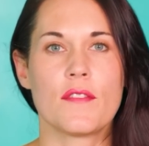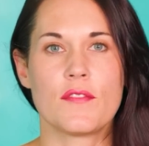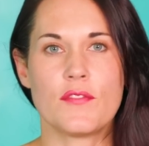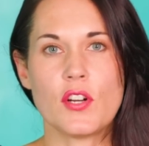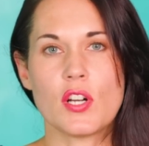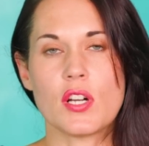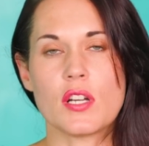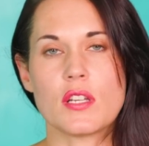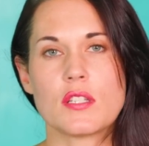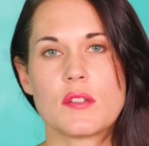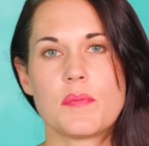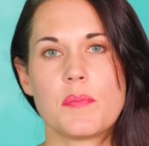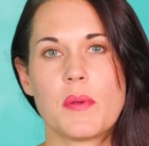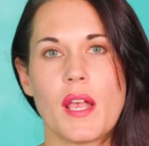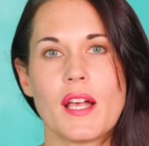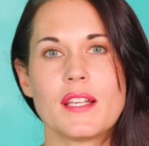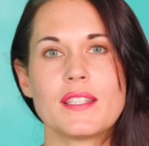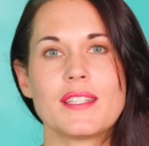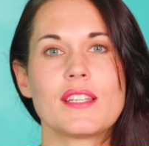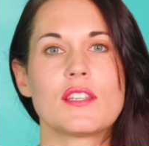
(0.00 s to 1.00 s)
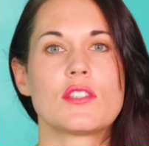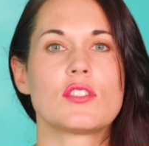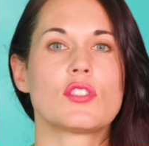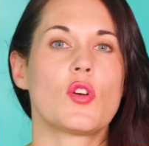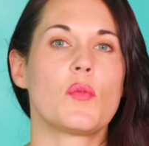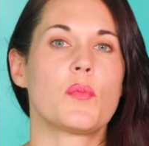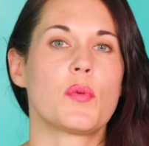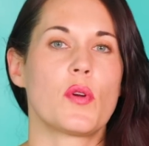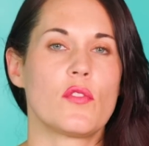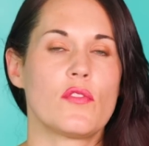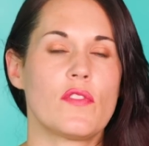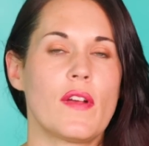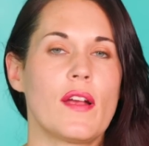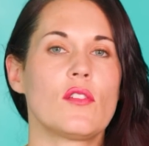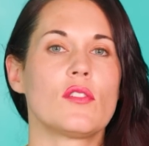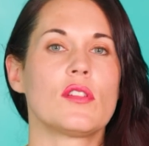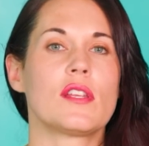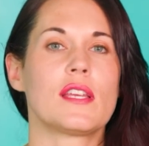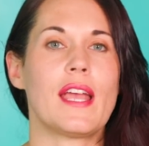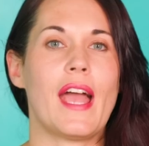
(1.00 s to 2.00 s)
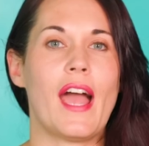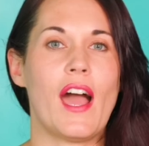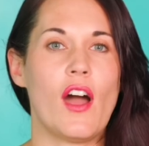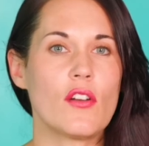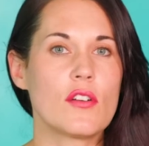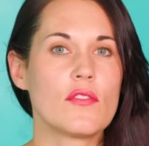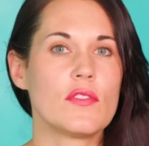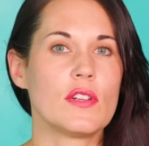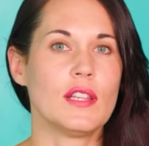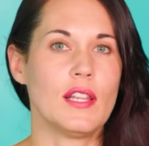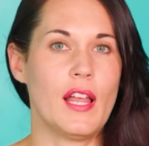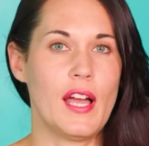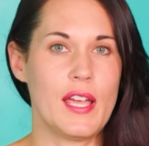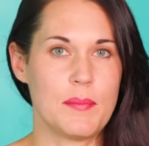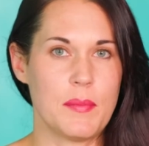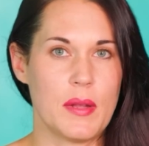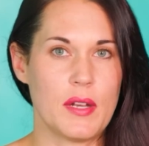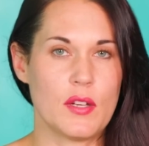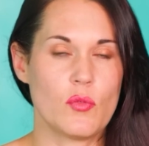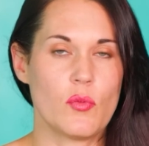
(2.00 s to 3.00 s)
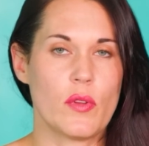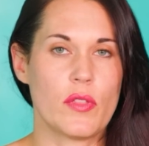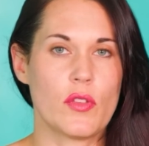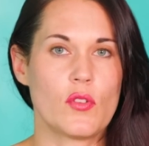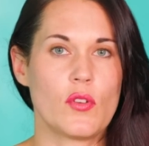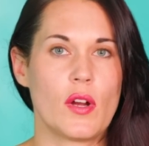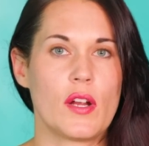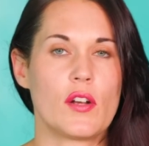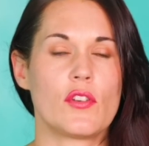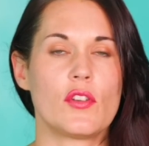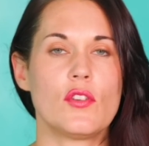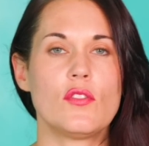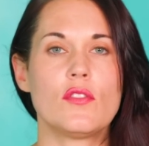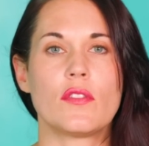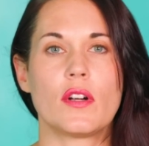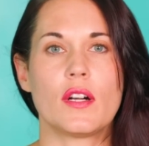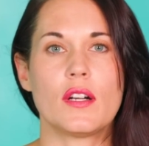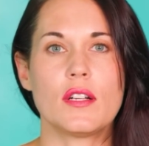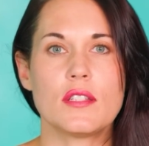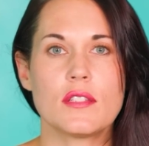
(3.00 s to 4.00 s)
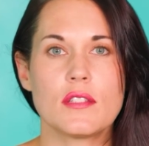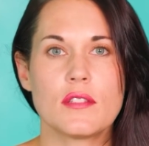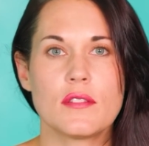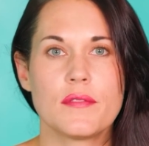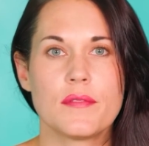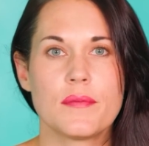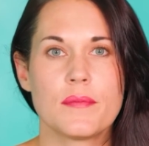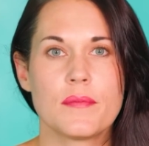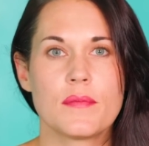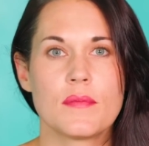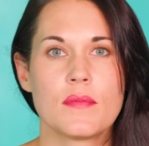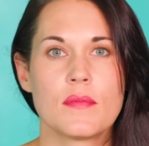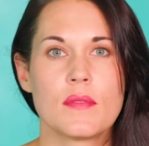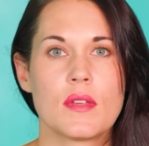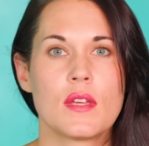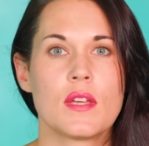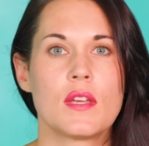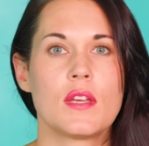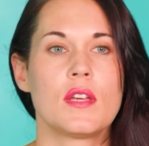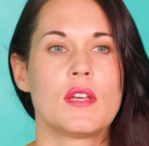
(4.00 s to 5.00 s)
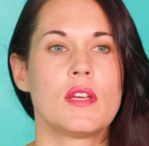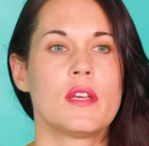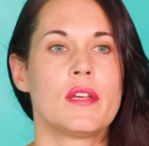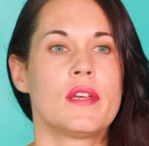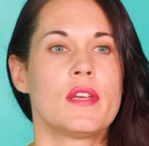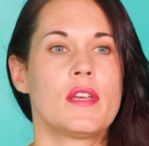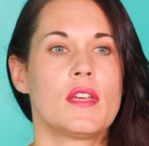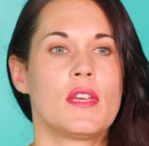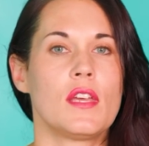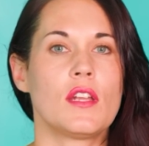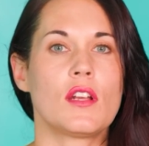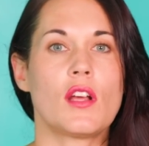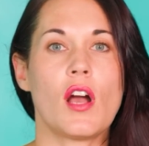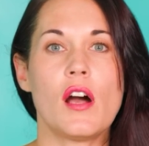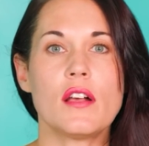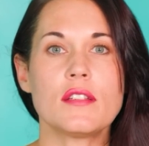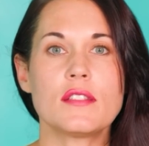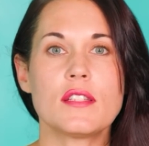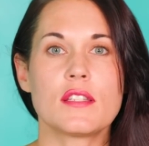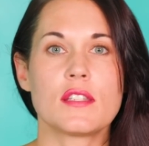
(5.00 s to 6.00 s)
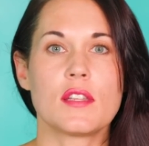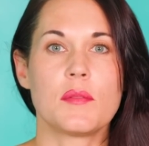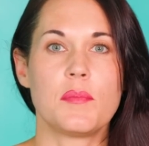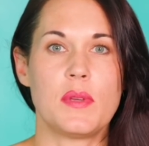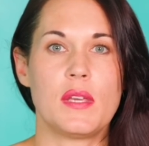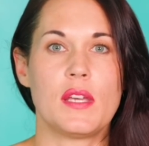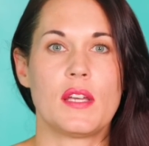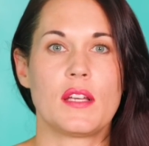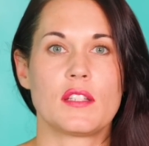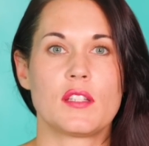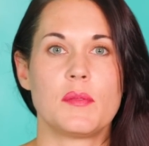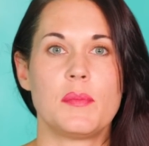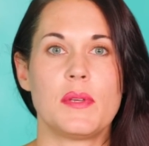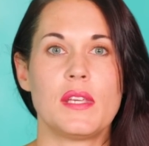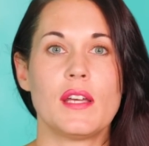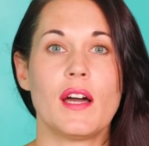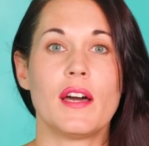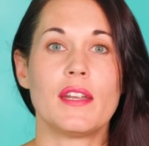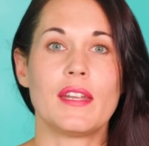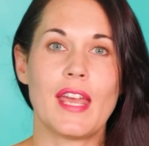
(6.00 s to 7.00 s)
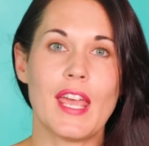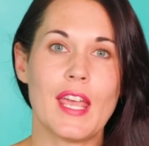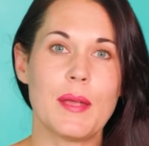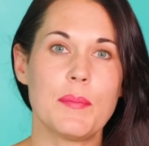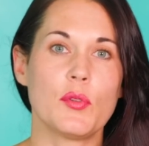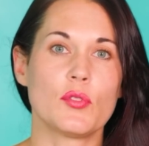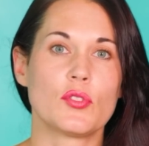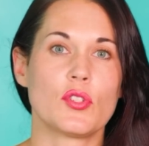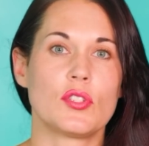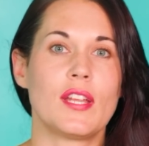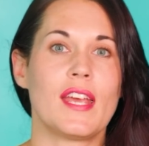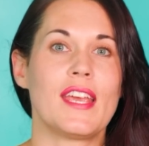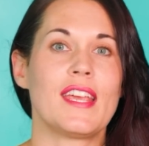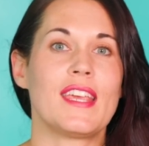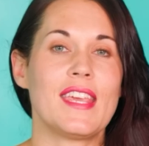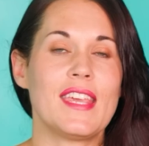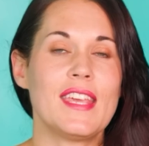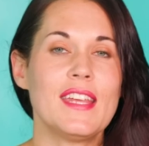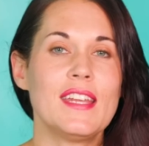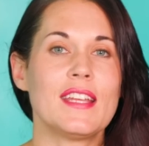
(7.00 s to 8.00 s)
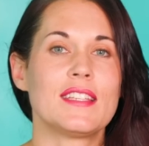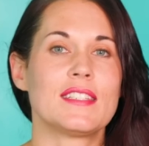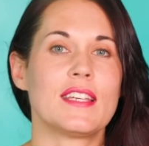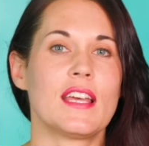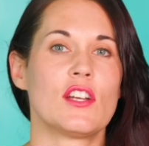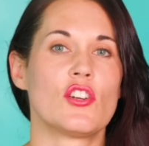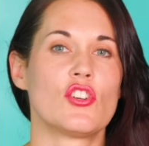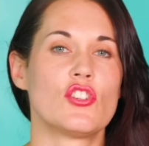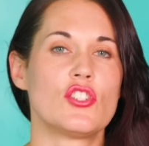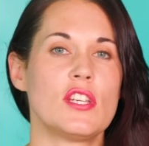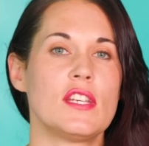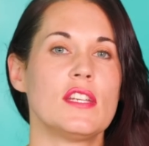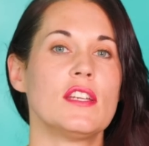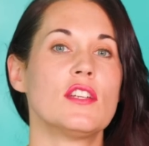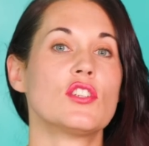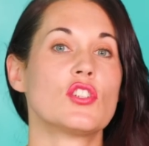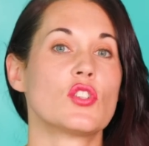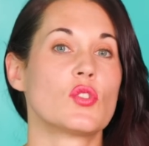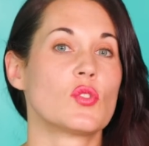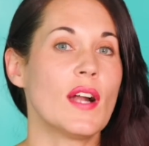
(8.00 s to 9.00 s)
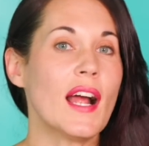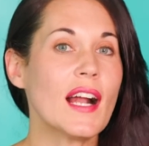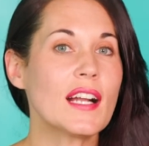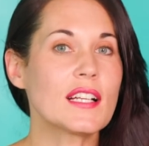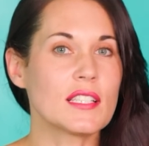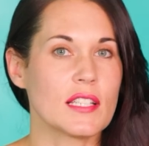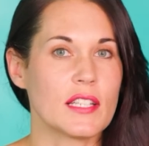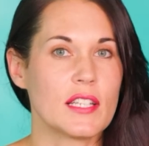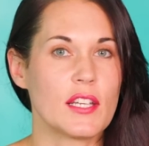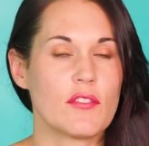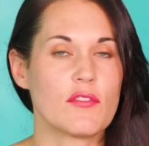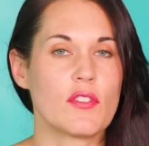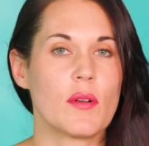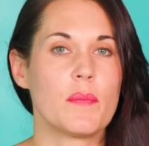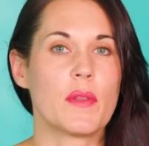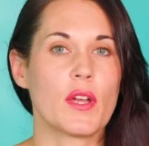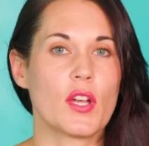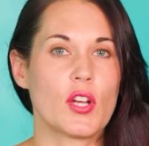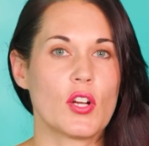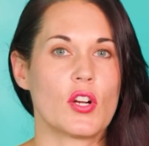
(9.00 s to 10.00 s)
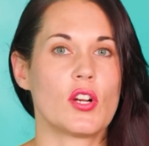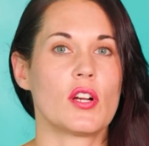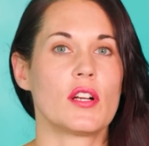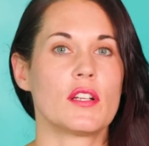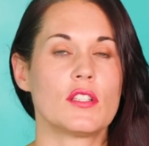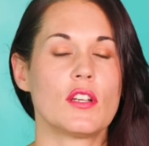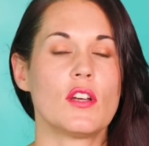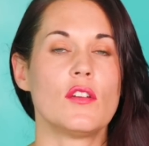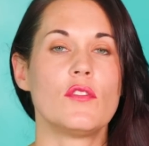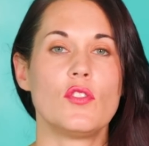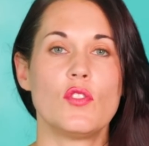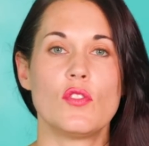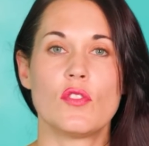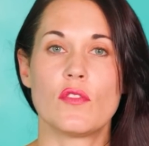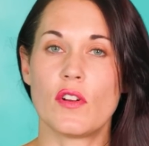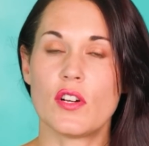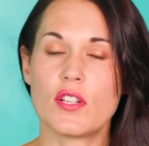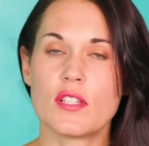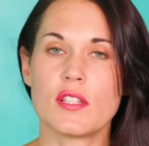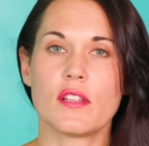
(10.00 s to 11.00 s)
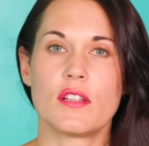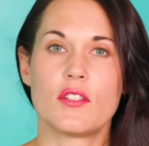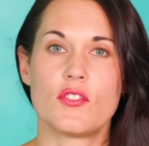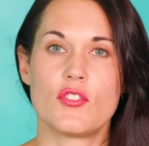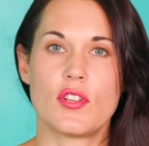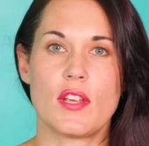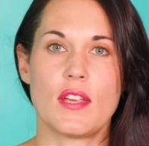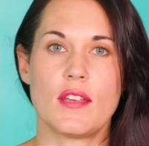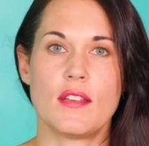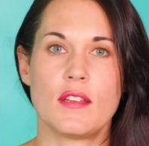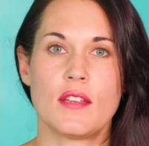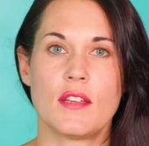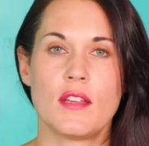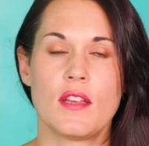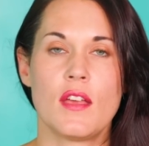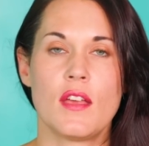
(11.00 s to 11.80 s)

First, because it is so profoundly out of alignment with the greater universe, it causes the being to be unable to take in its energy directly from the current of universal energy.